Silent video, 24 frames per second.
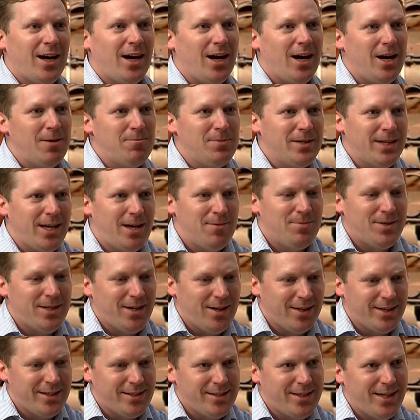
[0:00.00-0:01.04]
I became an
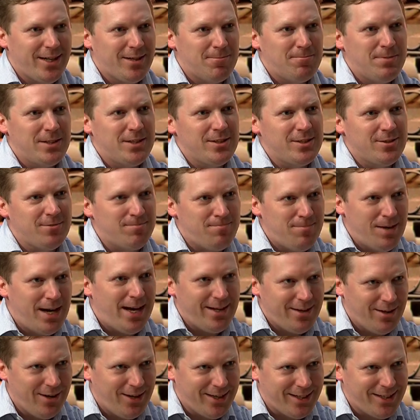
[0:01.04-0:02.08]
architect because of
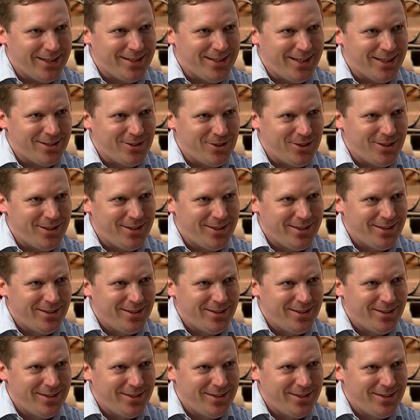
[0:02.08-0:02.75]
bad architecture.